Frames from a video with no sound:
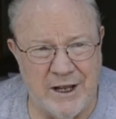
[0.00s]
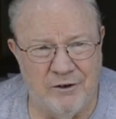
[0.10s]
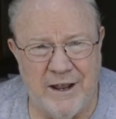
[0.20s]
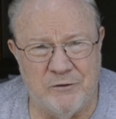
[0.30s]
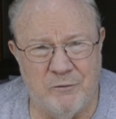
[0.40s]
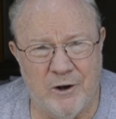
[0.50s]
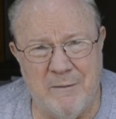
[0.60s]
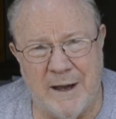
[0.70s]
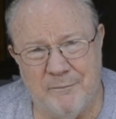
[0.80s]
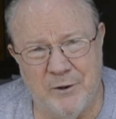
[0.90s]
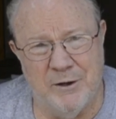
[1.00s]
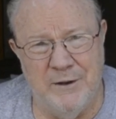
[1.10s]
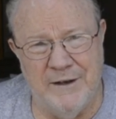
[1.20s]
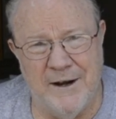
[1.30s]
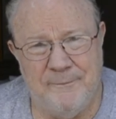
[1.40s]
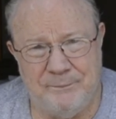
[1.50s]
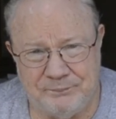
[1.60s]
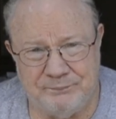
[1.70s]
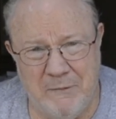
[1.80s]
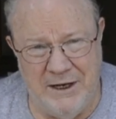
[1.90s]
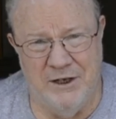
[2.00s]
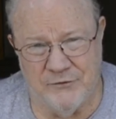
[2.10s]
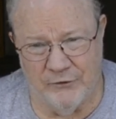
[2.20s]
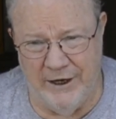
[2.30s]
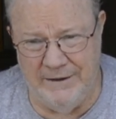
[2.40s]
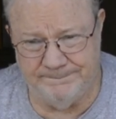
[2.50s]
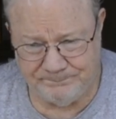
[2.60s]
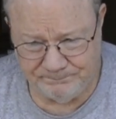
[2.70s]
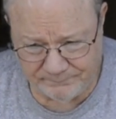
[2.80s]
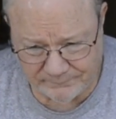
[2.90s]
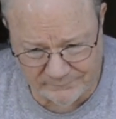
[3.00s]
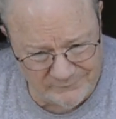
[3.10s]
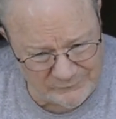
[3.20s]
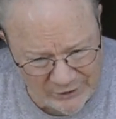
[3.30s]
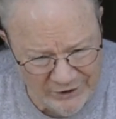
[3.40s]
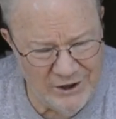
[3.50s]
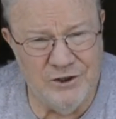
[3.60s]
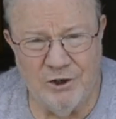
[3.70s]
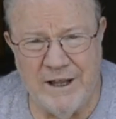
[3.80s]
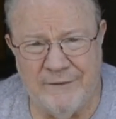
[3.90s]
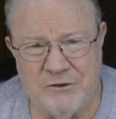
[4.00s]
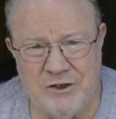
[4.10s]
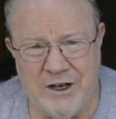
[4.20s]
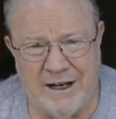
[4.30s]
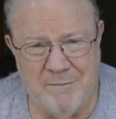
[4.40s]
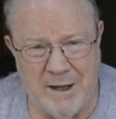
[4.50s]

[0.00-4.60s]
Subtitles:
I don't have to worry about them. Put them in there, maintenance free. Don't have to check them.